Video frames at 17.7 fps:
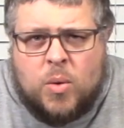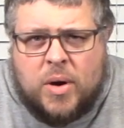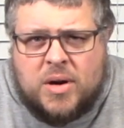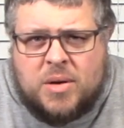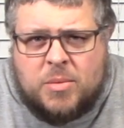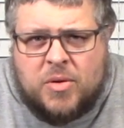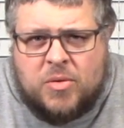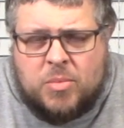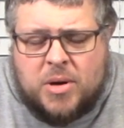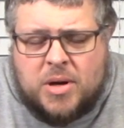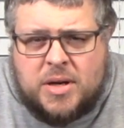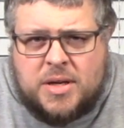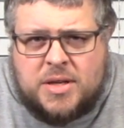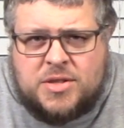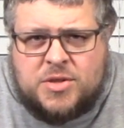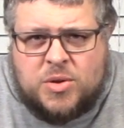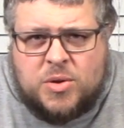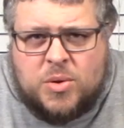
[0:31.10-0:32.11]
Welcome
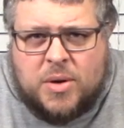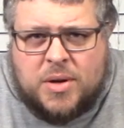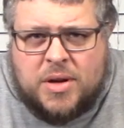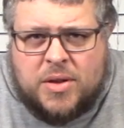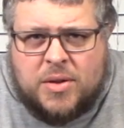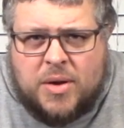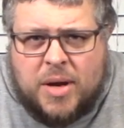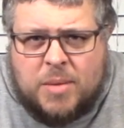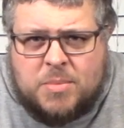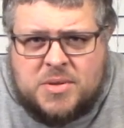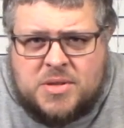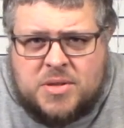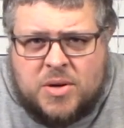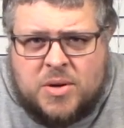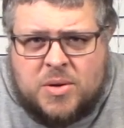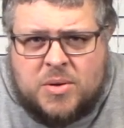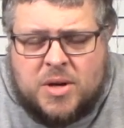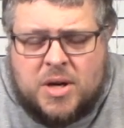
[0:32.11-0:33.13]
everybody to another
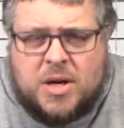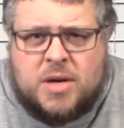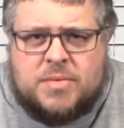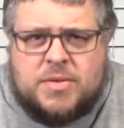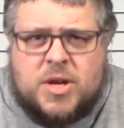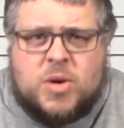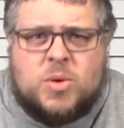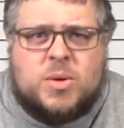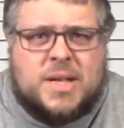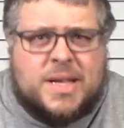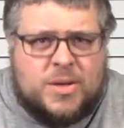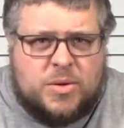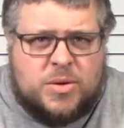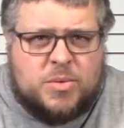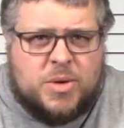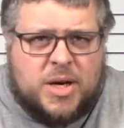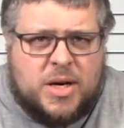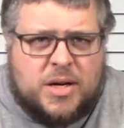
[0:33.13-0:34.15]
episode of Go Little
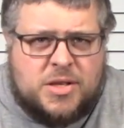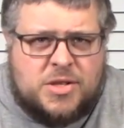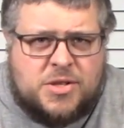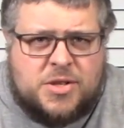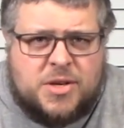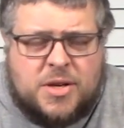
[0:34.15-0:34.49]
Garage.